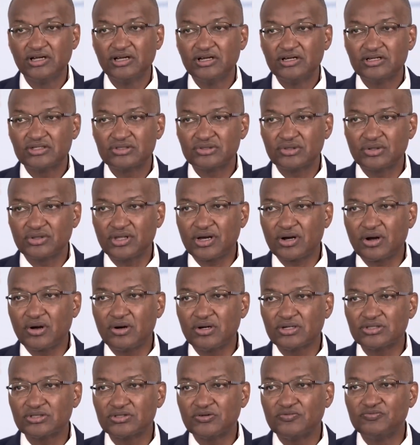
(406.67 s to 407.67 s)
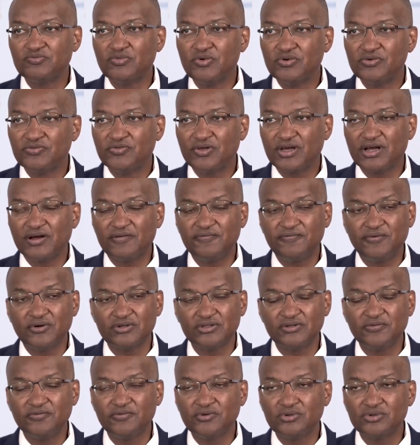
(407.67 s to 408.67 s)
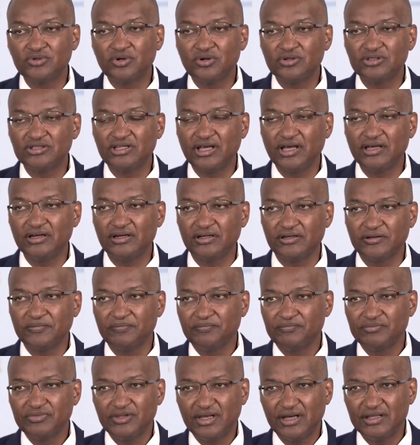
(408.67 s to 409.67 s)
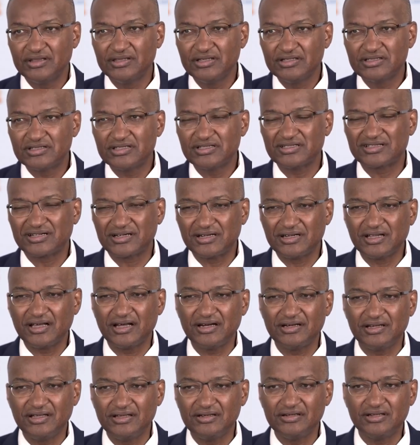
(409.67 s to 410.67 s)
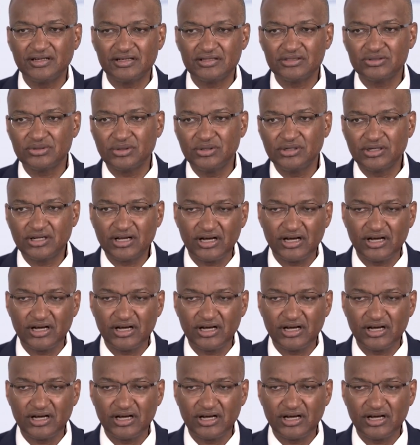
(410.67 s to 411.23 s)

So the cost of moving a 40-foot container. And this is really an index, so it